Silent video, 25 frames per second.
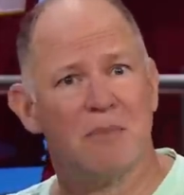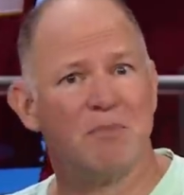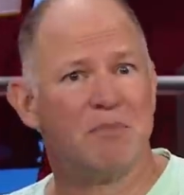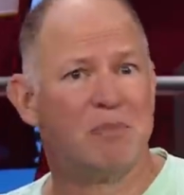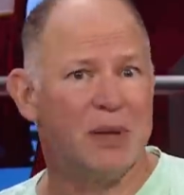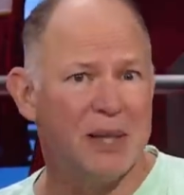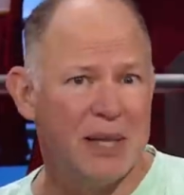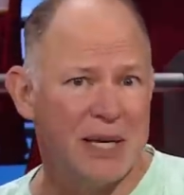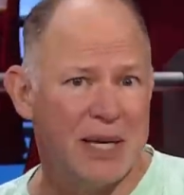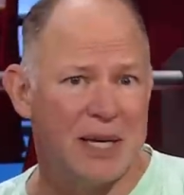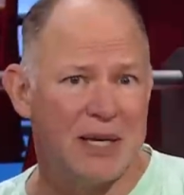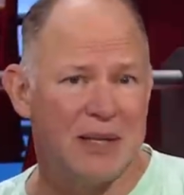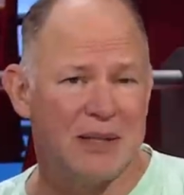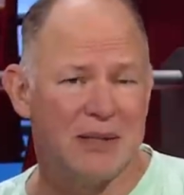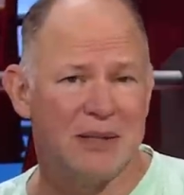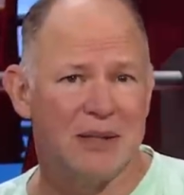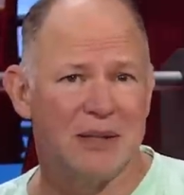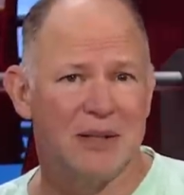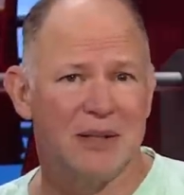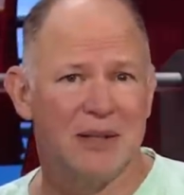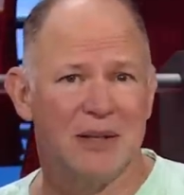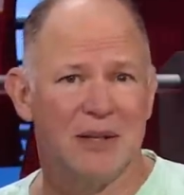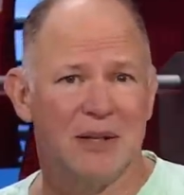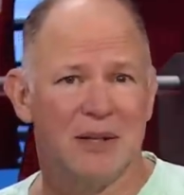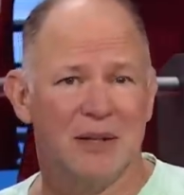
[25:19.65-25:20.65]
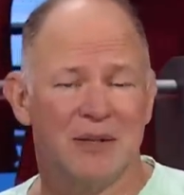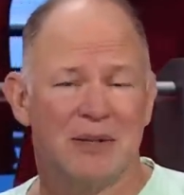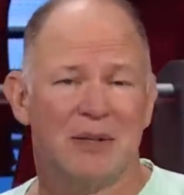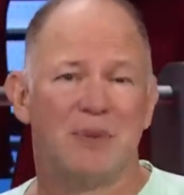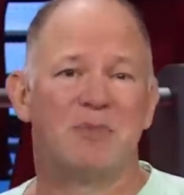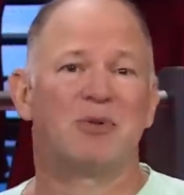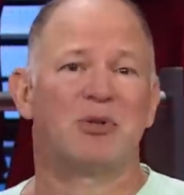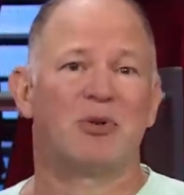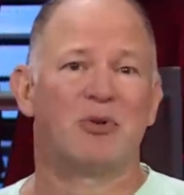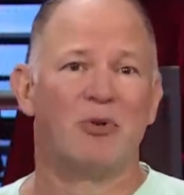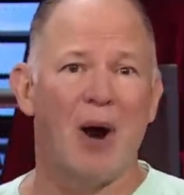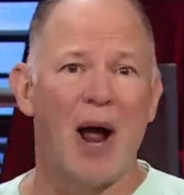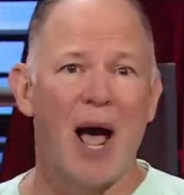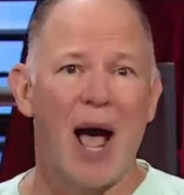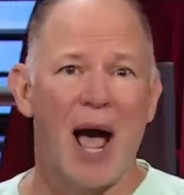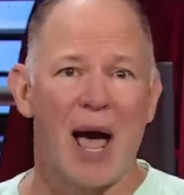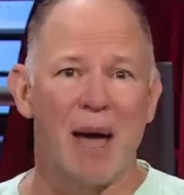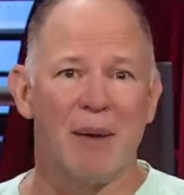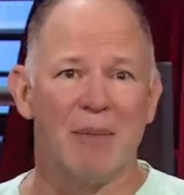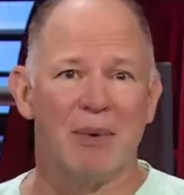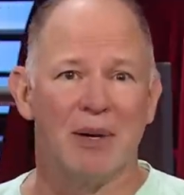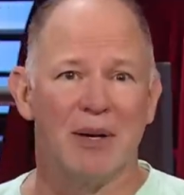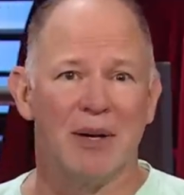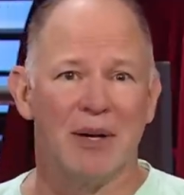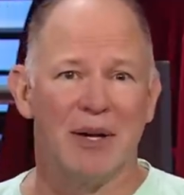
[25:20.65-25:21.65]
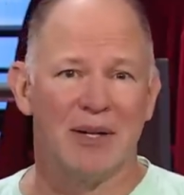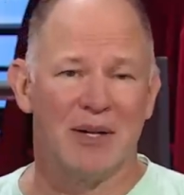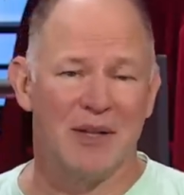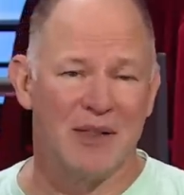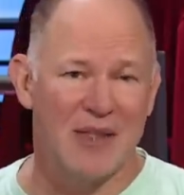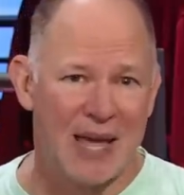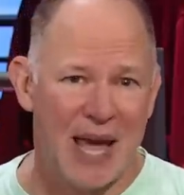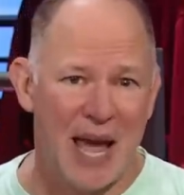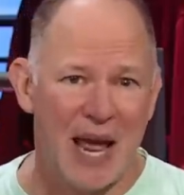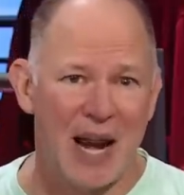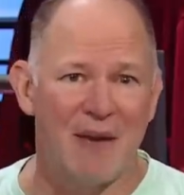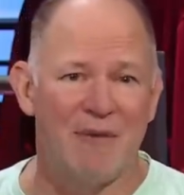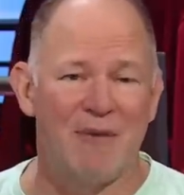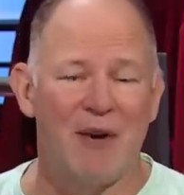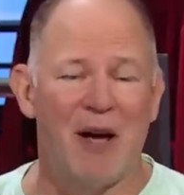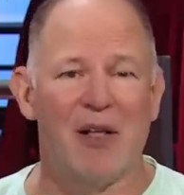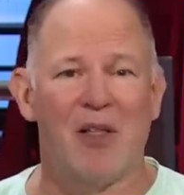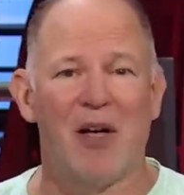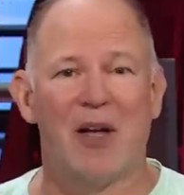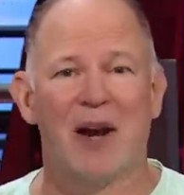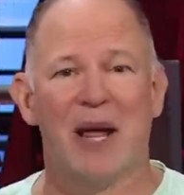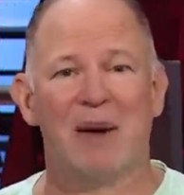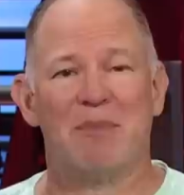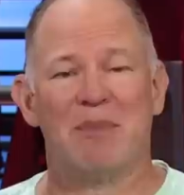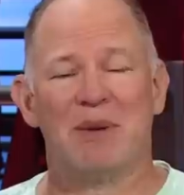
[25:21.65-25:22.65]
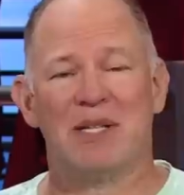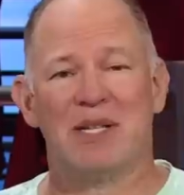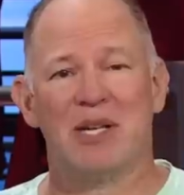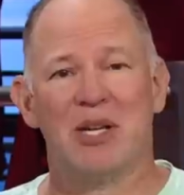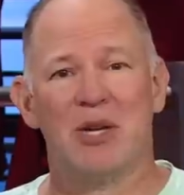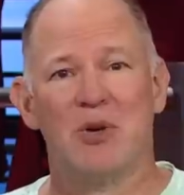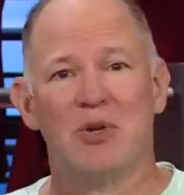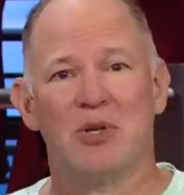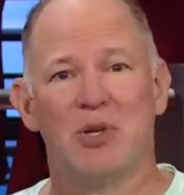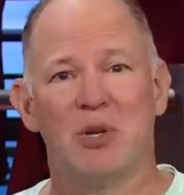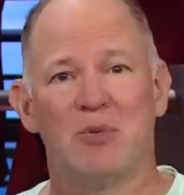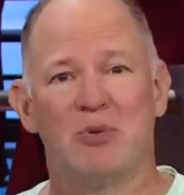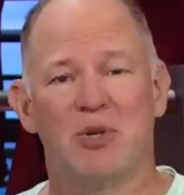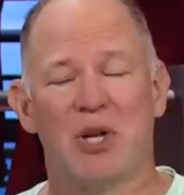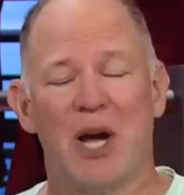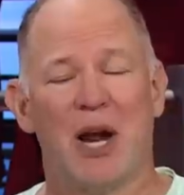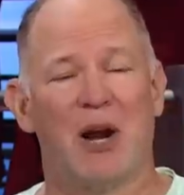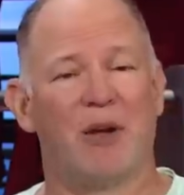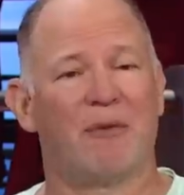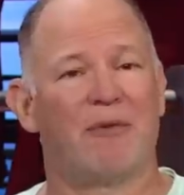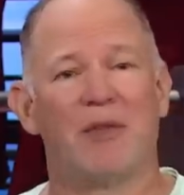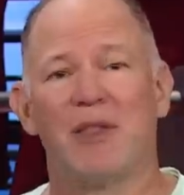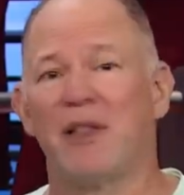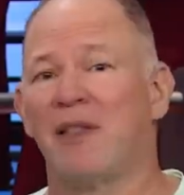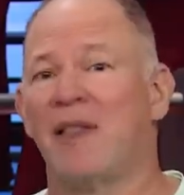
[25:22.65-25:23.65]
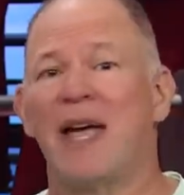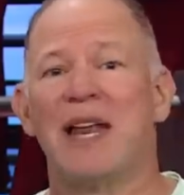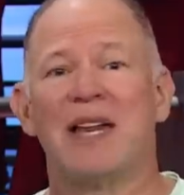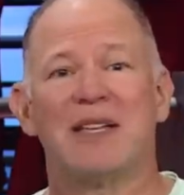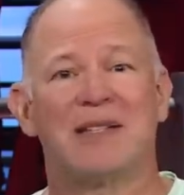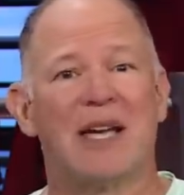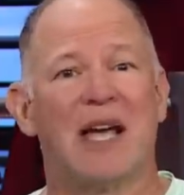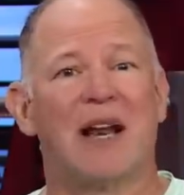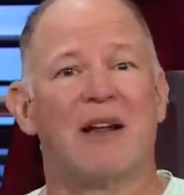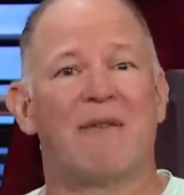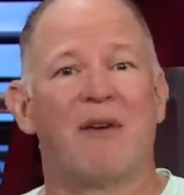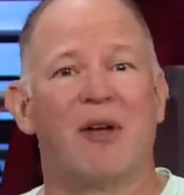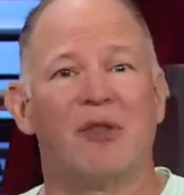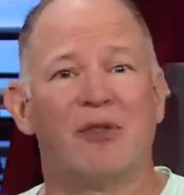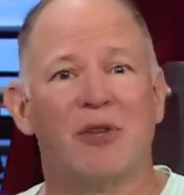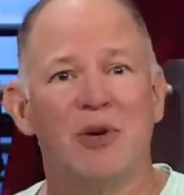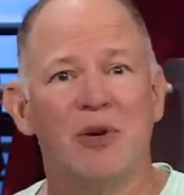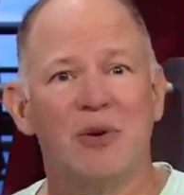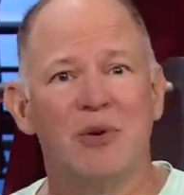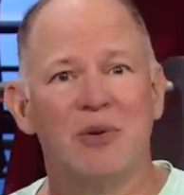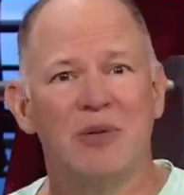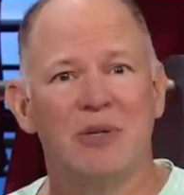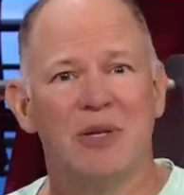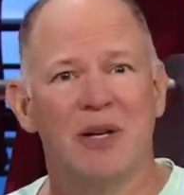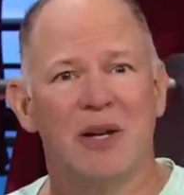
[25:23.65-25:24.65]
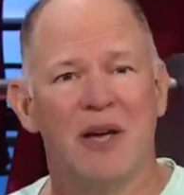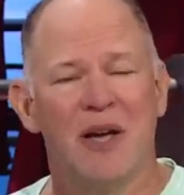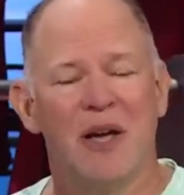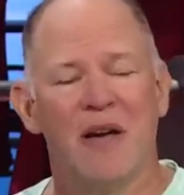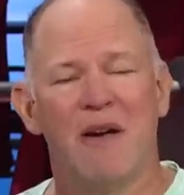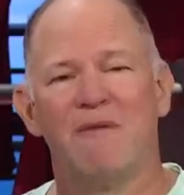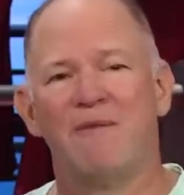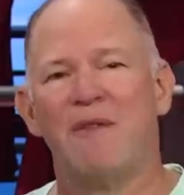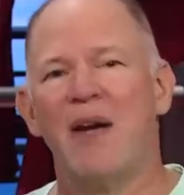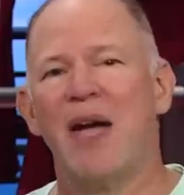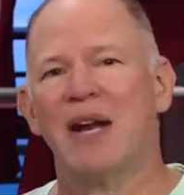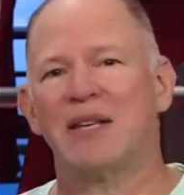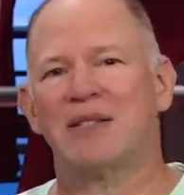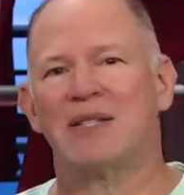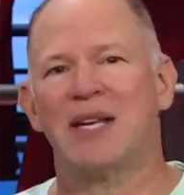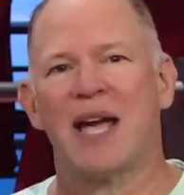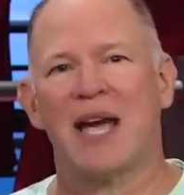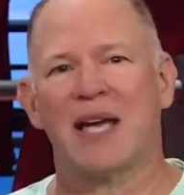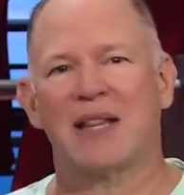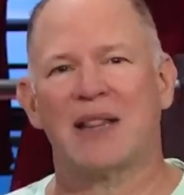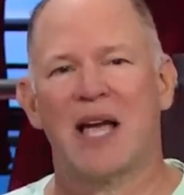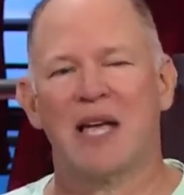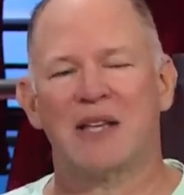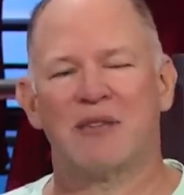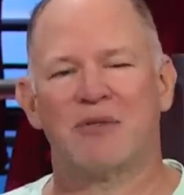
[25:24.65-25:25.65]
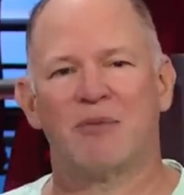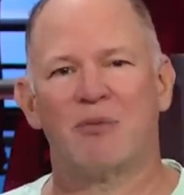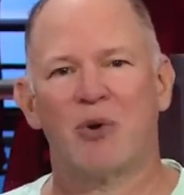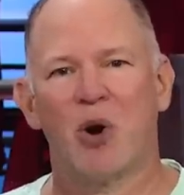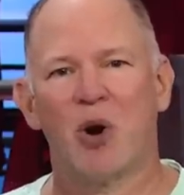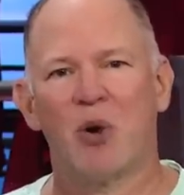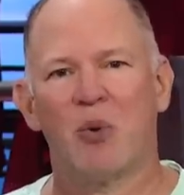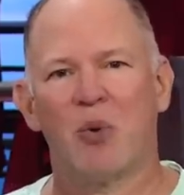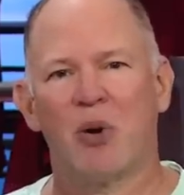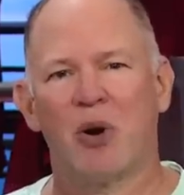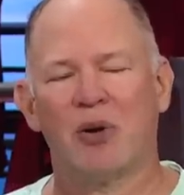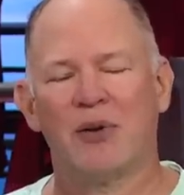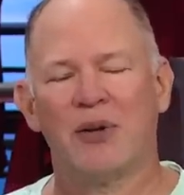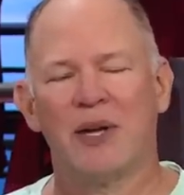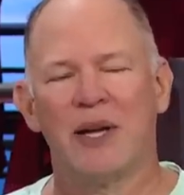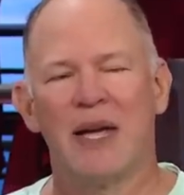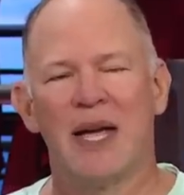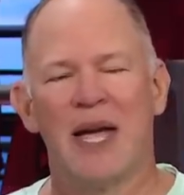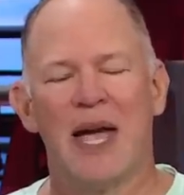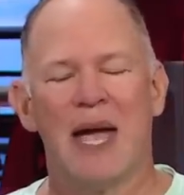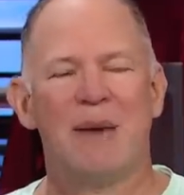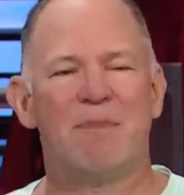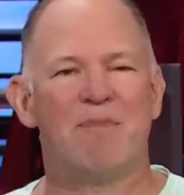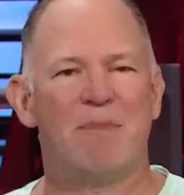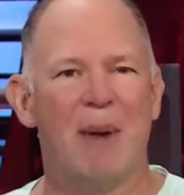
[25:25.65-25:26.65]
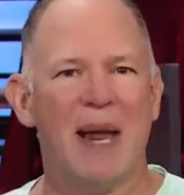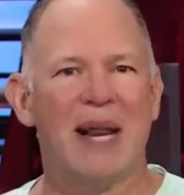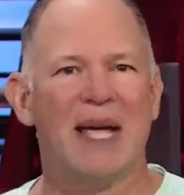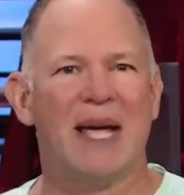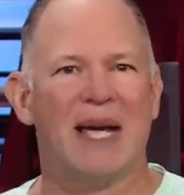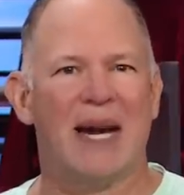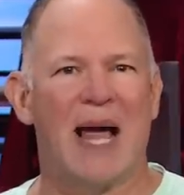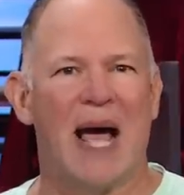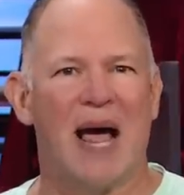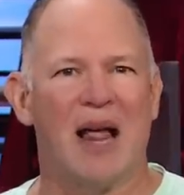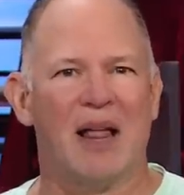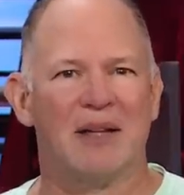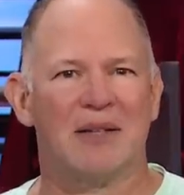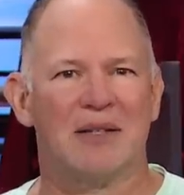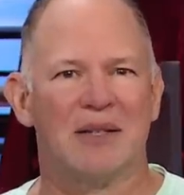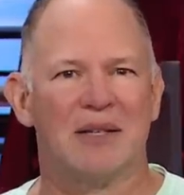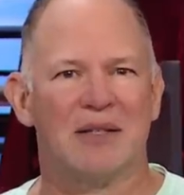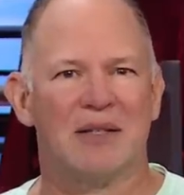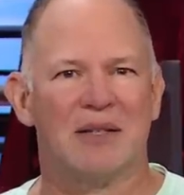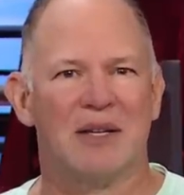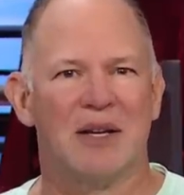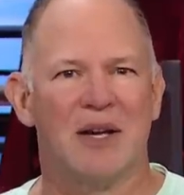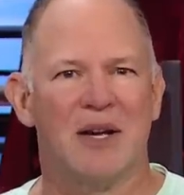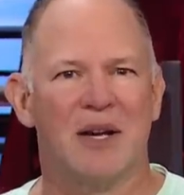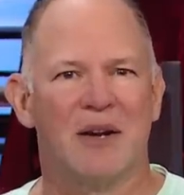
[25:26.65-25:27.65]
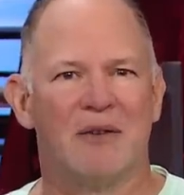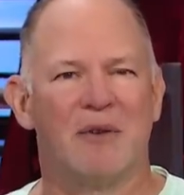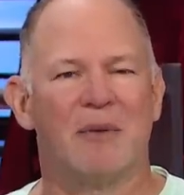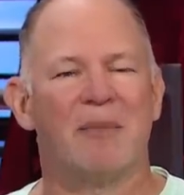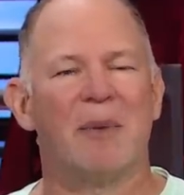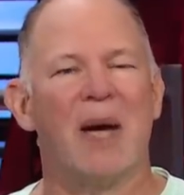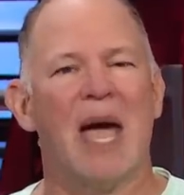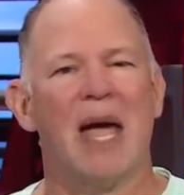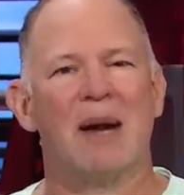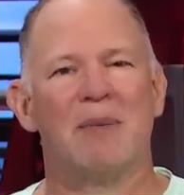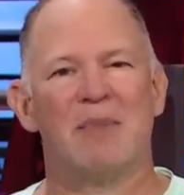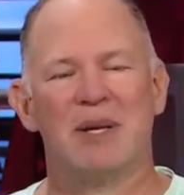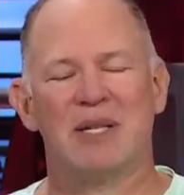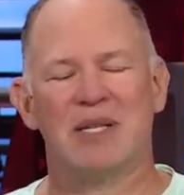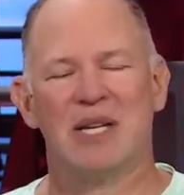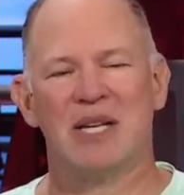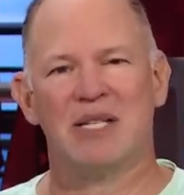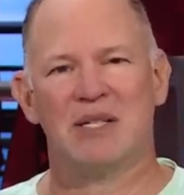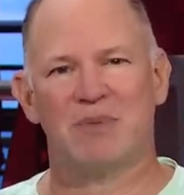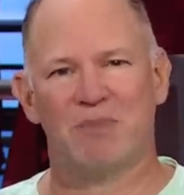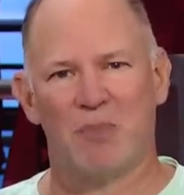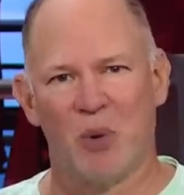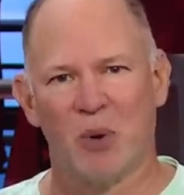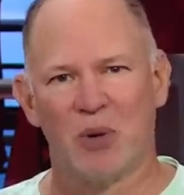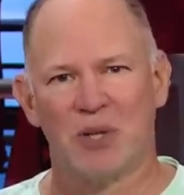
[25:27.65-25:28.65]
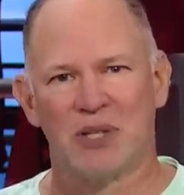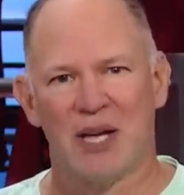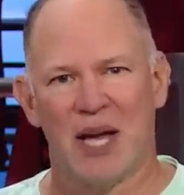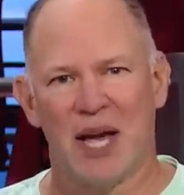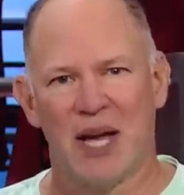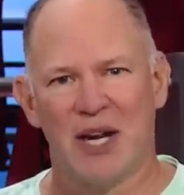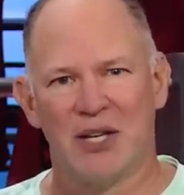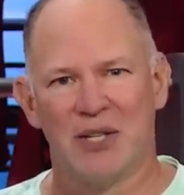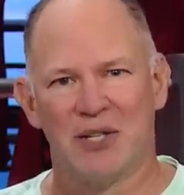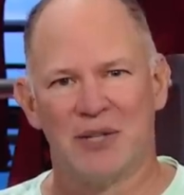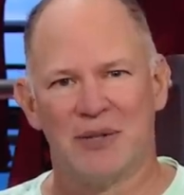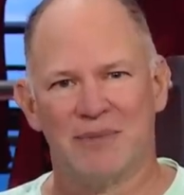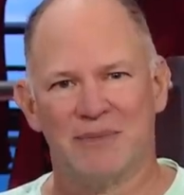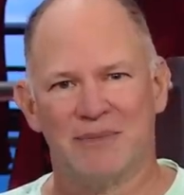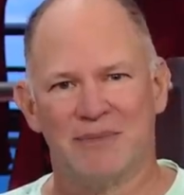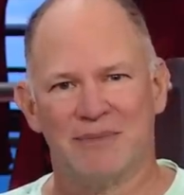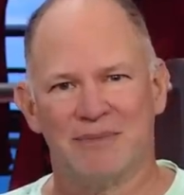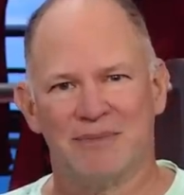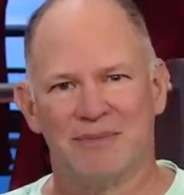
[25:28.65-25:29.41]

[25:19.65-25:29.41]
please subscribe to the NFL on NBC YouTube channel for the latest NFL news, fantasy headlines from RotoWorld, and betting analysis from NBC Sports Edge.